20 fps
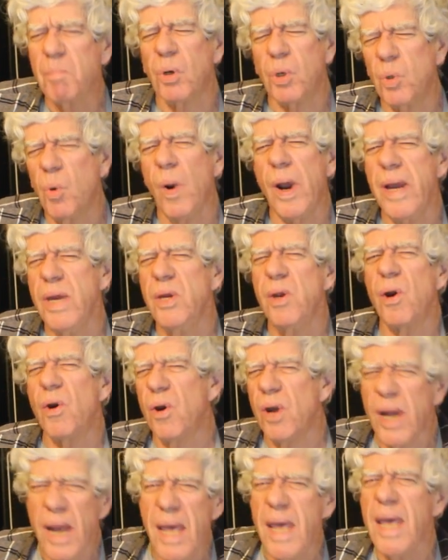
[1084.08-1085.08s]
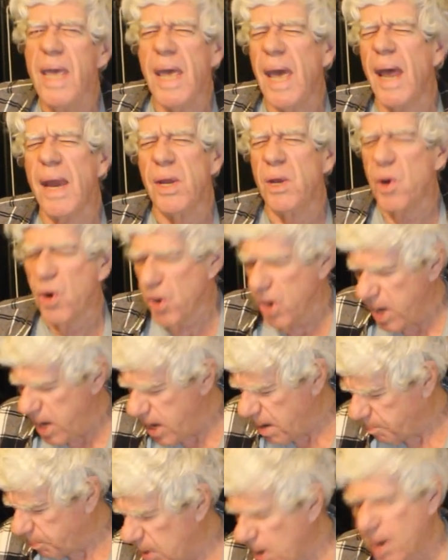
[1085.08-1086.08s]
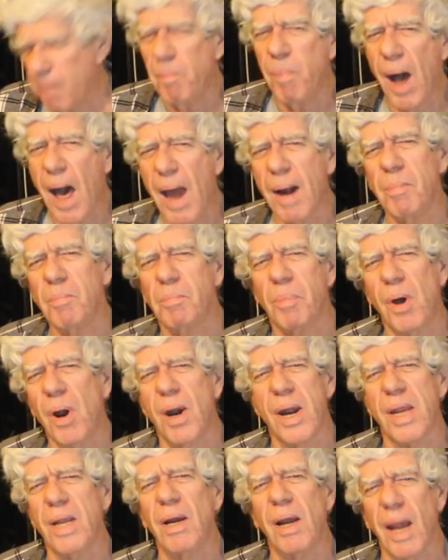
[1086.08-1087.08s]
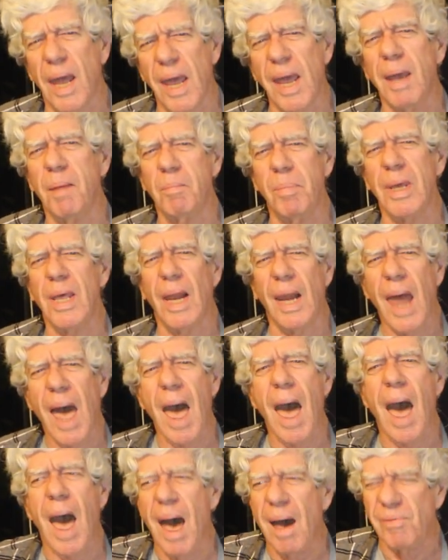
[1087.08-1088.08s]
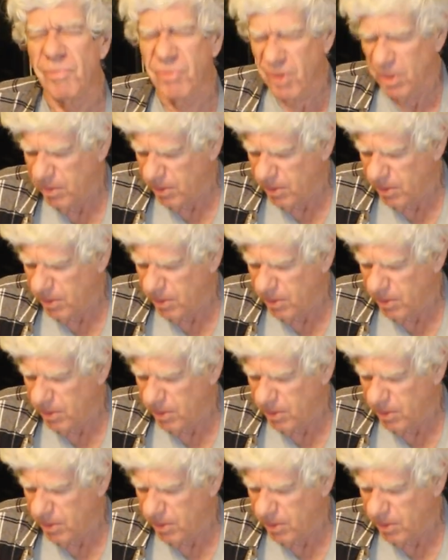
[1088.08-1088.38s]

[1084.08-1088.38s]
between your knee and your hip and the bottom part of your leg be alive?